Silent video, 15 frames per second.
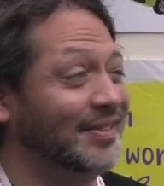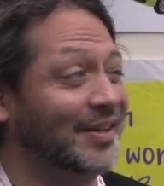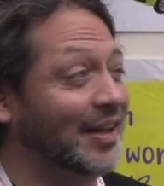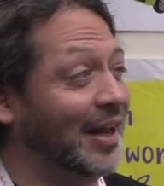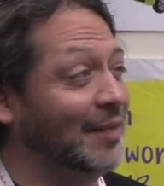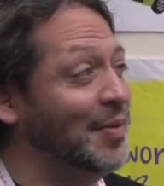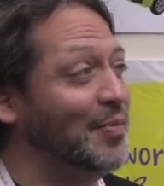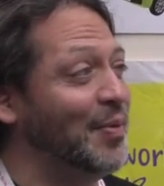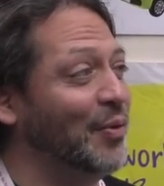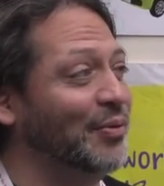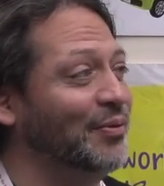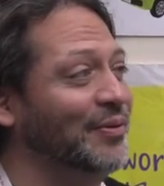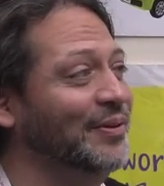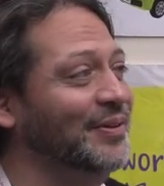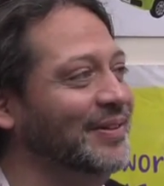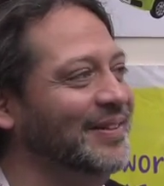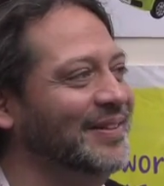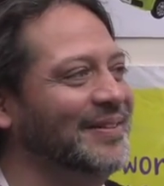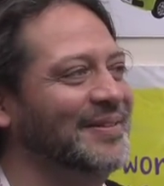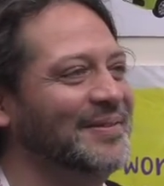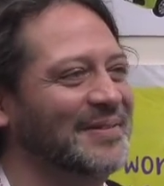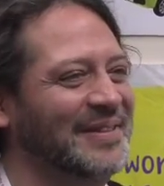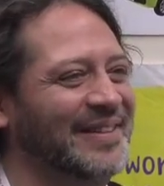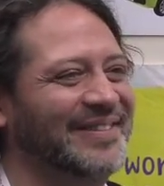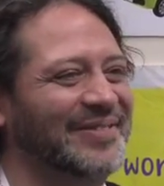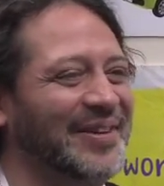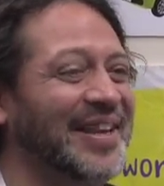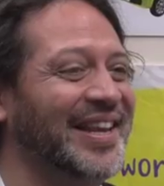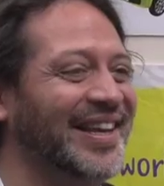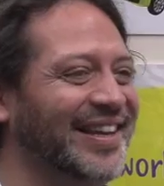It can be both, no?
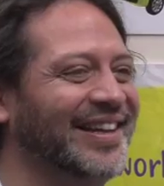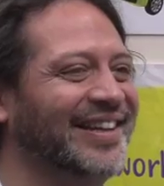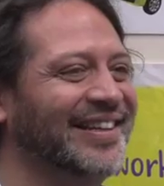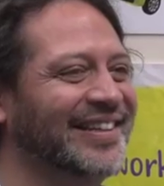Reading.